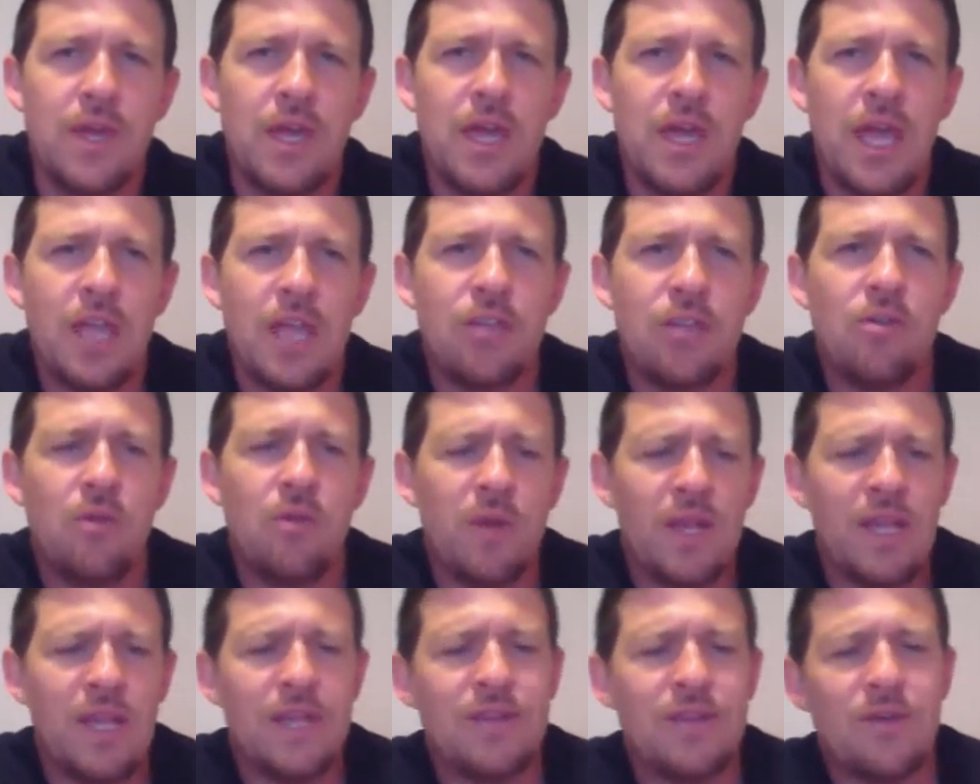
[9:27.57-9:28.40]
And you
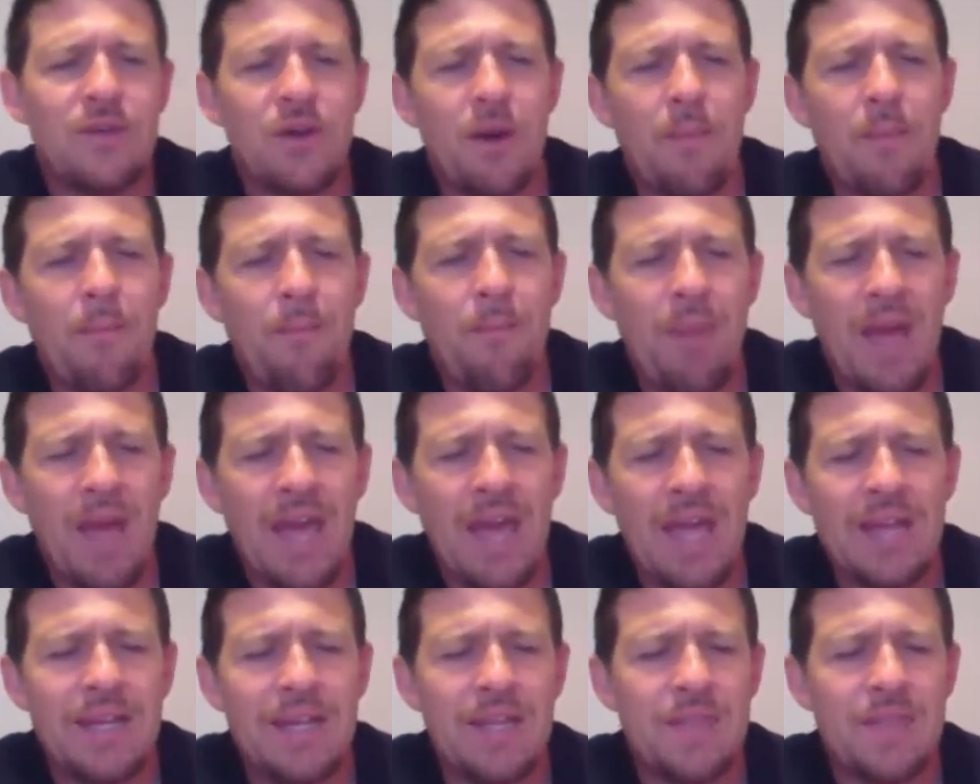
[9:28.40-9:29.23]
need to
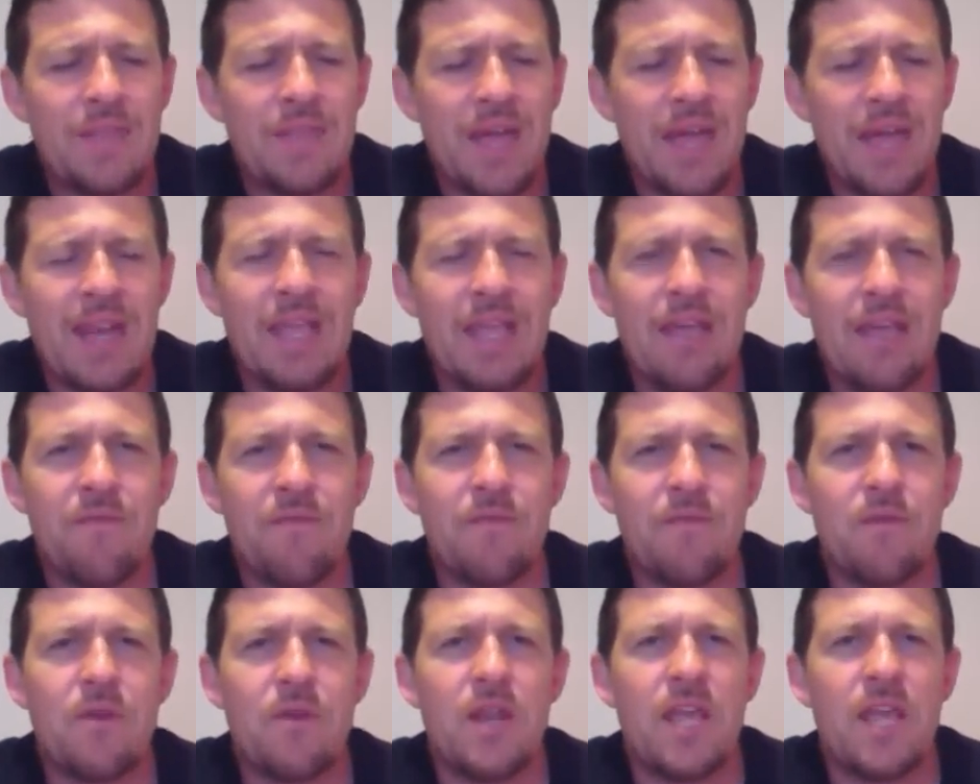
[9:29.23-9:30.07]
abandon that
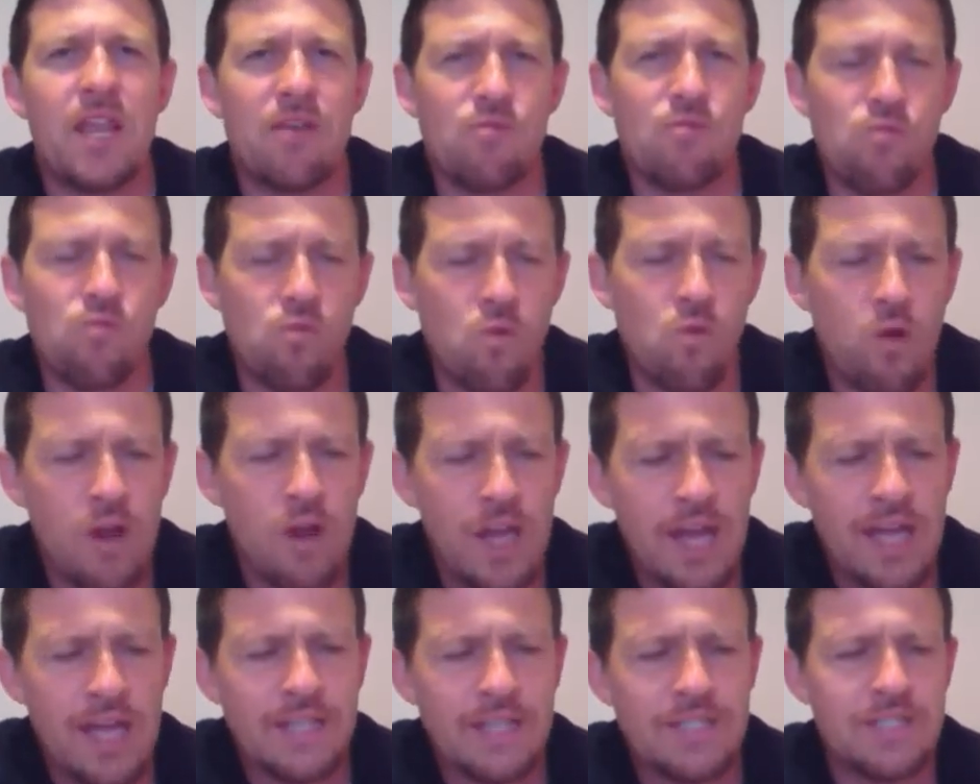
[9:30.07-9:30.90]
effort and
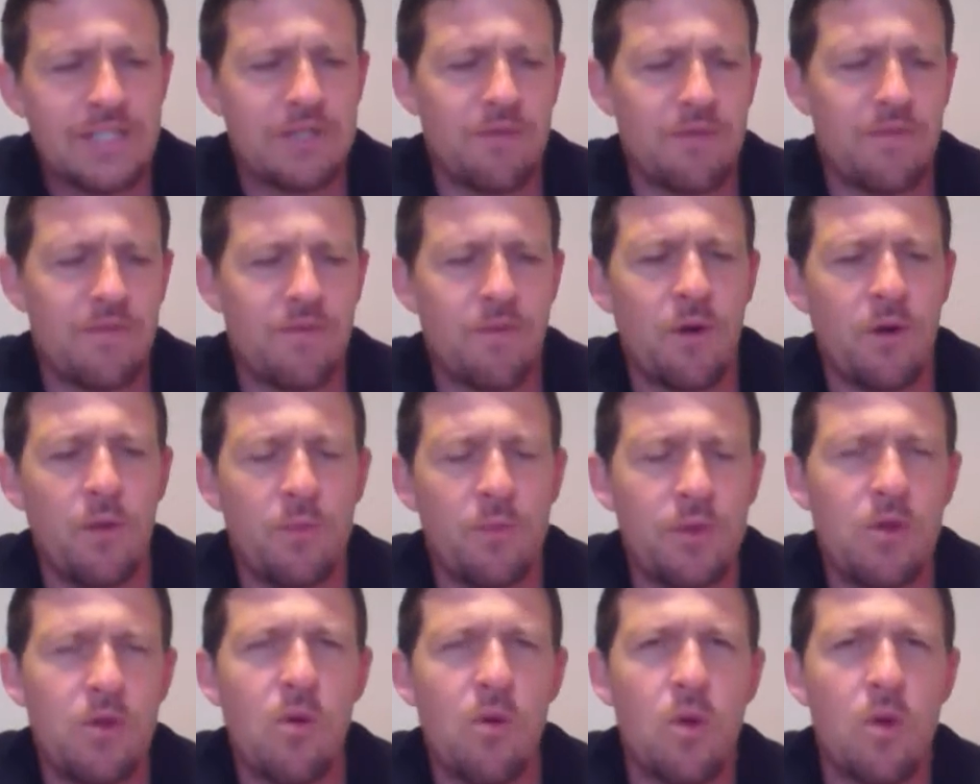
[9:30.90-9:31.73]
rest from
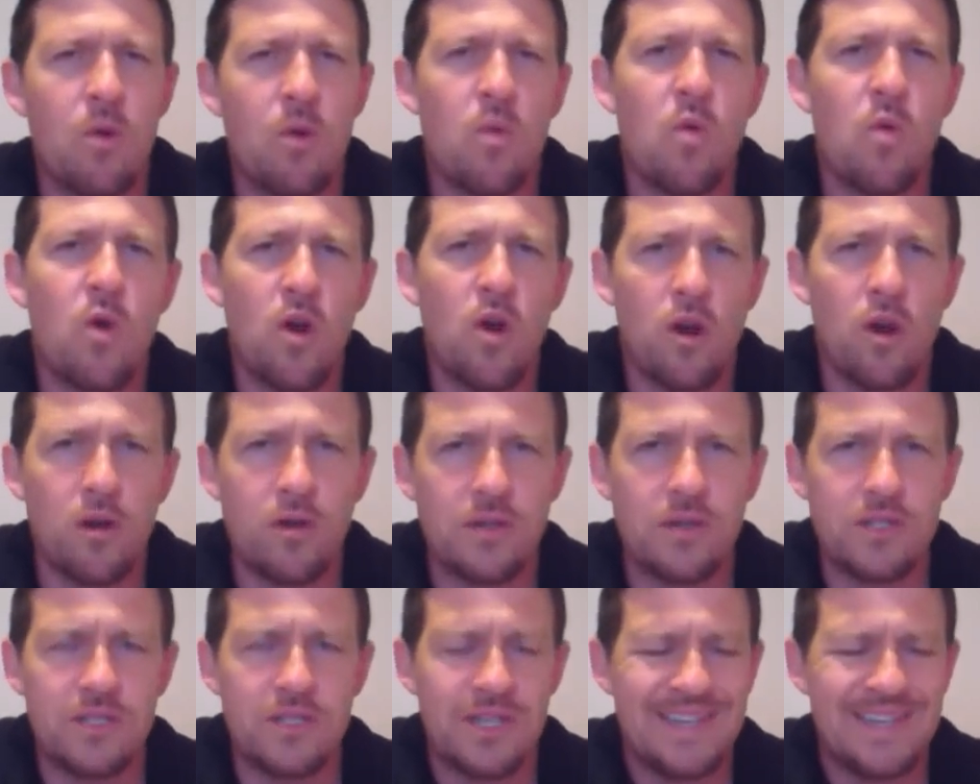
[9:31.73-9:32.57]
your
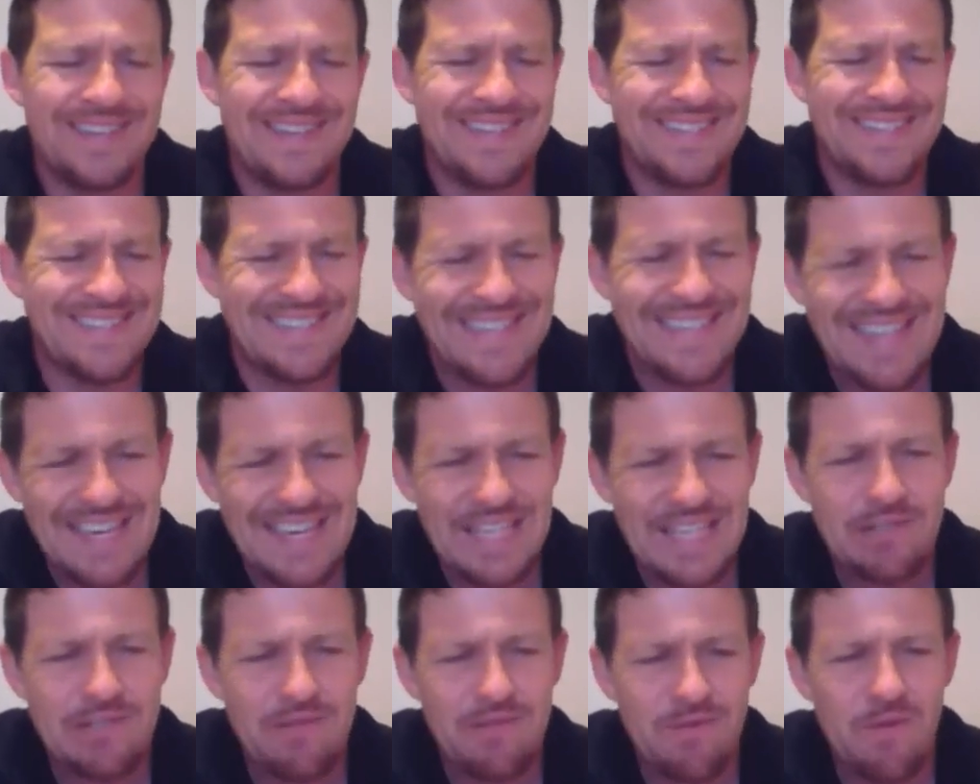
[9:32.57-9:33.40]
works,
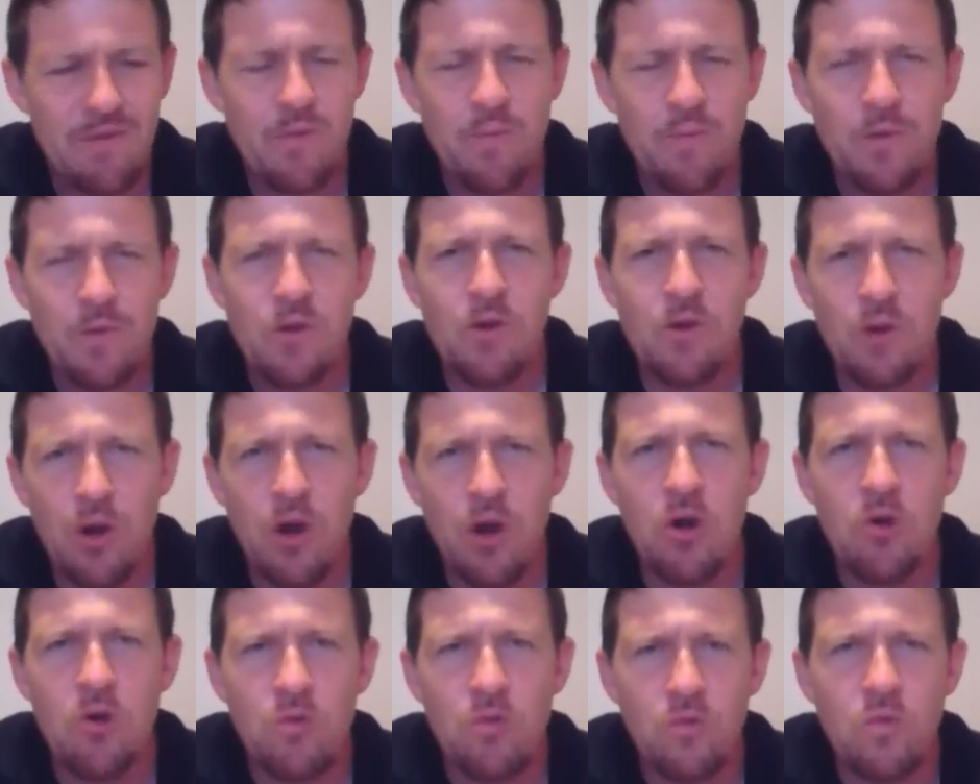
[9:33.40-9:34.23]
cease from your
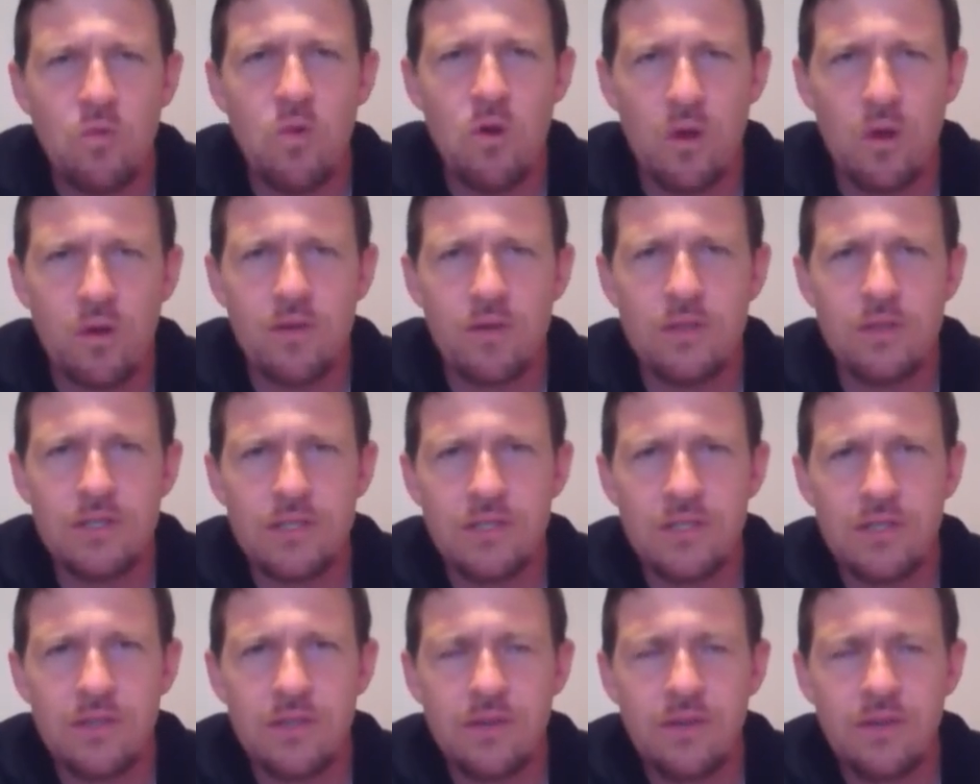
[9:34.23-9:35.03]
own works.